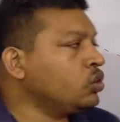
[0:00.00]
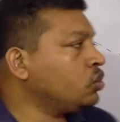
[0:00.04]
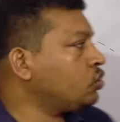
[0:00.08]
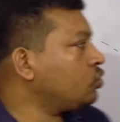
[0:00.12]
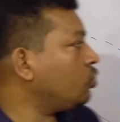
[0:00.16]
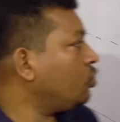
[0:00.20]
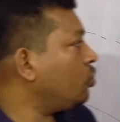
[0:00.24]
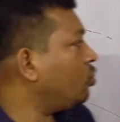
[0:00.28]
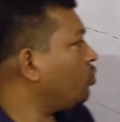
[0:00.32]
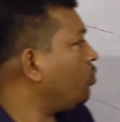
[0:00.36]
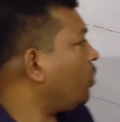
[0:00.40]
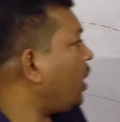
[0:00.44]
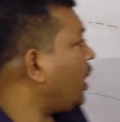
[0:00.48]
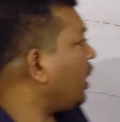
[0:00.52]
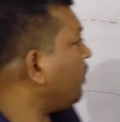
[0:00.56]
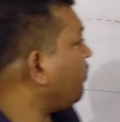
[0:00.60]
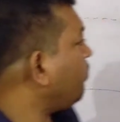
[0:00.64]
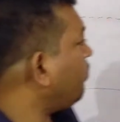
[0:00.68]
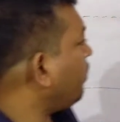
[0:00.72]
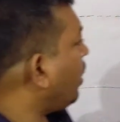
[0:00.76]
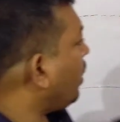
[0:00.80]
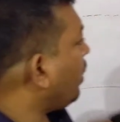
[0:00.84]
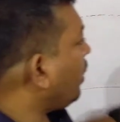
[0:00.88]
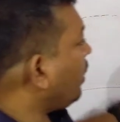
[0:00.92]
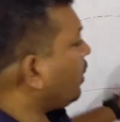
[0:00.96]
So why
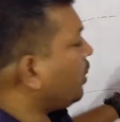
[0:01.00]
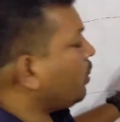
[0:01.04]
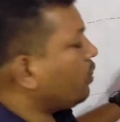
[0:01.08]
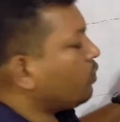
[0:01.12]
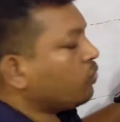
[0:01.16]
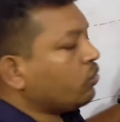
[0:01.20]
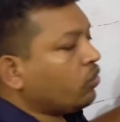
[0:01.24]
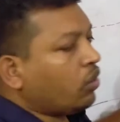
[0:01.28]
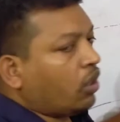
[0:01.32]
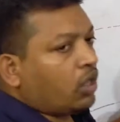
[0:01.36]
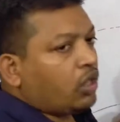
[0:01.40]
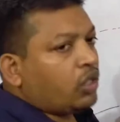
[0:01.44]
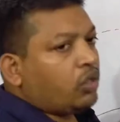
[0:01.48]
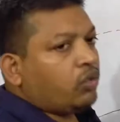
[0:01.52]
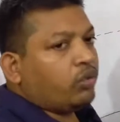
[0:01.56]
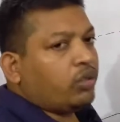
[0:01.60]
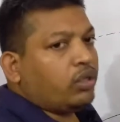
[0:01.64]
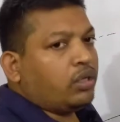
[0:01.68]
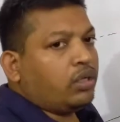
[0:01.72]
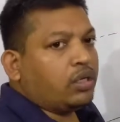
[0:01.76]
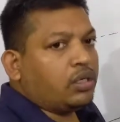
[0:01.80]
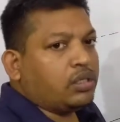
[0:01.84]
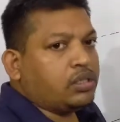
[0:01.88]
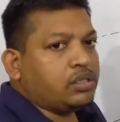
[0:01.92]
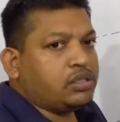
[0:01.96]
planet do not
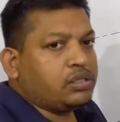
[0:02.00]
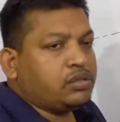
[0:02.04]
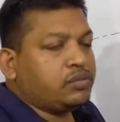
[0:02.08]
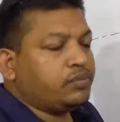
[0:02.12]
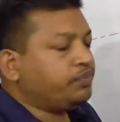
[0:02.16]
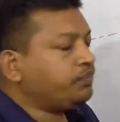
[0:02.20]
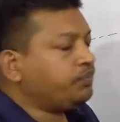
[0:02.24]
twinkle,